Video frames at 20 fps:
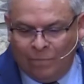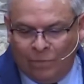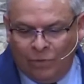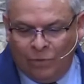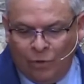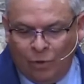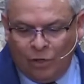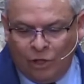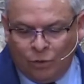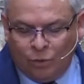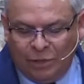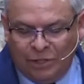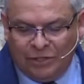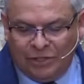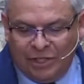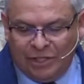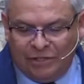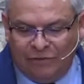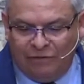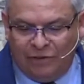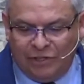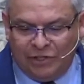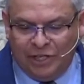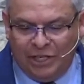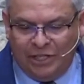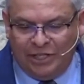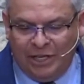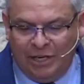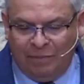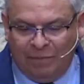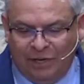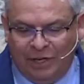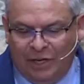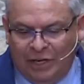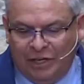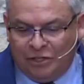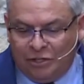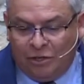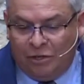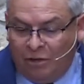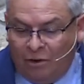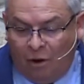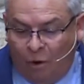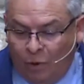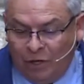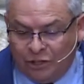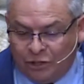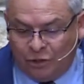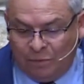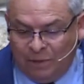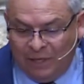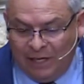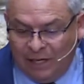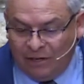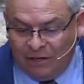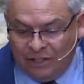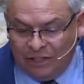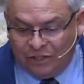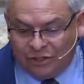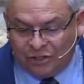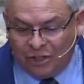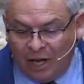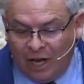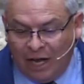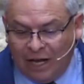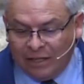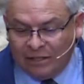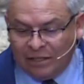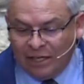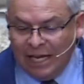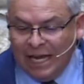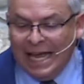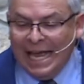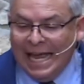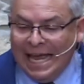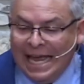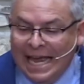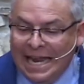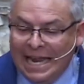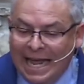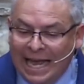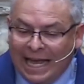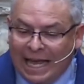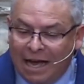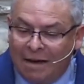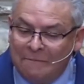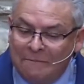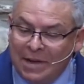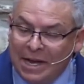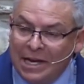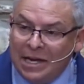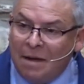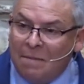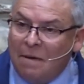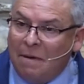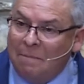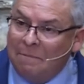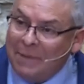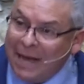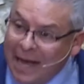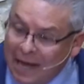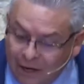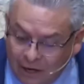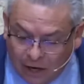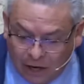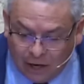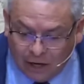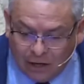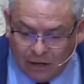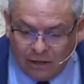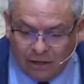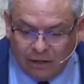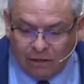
Notice what he says in verse 18 But it is good always to be eagerly sought in a commendable manner.